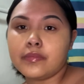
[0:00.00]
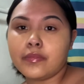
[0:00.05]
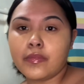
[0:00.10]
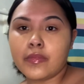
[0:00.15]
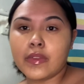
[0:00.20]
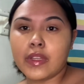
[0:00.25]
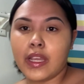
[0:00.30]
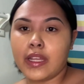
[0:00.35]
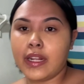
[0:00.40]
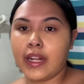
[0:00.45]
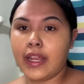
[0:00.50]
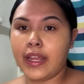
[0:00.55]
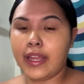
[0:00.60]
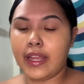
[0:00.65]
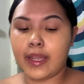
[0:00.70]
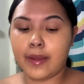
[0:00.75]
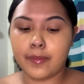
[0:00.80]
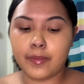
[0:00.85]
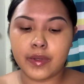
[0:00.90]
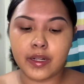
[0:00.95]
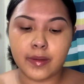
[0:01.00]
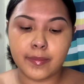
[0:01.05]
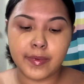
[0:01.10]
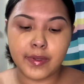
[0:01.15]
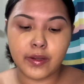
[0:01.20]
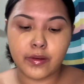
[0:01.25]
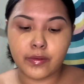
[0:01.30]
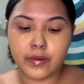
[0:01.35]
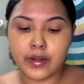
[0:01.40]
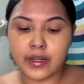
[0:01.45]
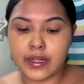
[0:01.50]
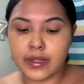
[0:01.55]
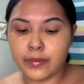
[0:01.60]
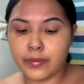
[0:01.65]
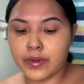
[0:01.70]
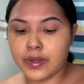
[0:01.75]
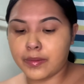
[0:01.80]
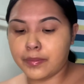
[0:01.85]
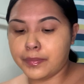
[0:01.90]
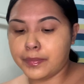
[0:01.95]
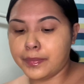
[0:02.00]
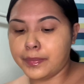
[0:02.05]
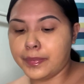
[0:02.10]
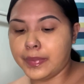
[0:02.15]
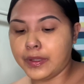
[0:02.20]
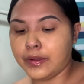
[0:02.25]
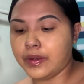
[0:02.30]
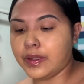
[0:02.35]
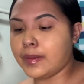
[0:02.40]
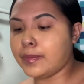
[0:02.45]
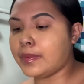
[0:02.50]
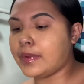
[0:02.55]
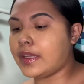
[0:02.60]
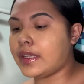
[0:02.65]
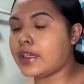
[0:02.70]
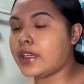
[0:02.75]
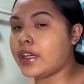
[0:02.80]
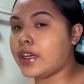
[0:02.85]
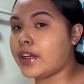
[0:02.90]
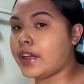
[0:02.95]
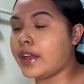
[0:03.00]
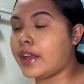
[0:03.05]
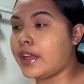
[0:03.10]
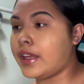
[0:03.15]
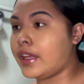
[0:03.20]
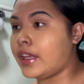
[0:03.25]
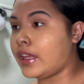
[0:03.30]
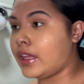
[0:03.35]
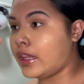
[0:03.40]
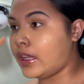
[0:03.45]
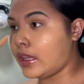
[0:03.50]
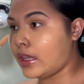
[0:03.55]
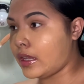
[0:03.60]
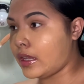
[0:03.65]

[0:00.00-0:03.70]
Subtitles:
And I am going to be going in with a beauty blender and